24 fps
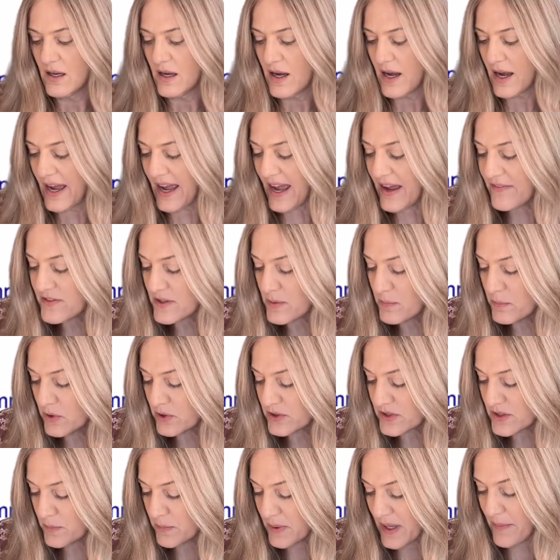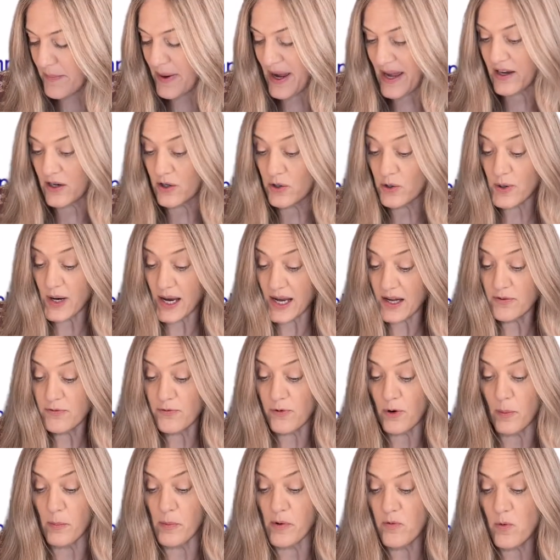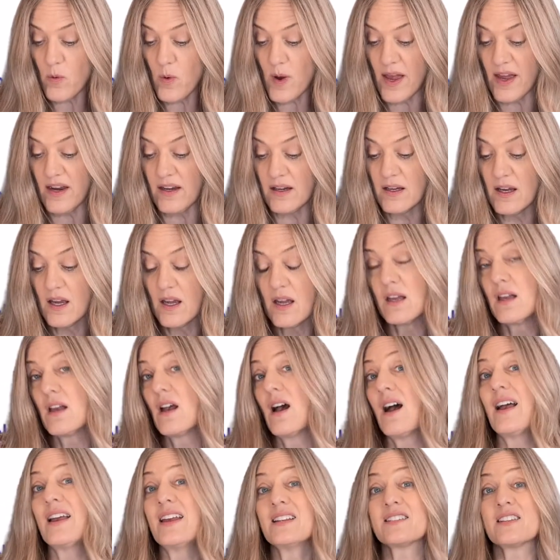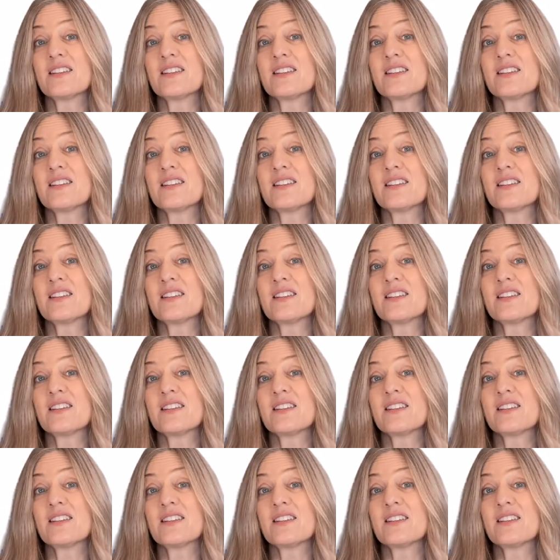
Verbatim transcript: I have to multiply by a creative form of 1 it's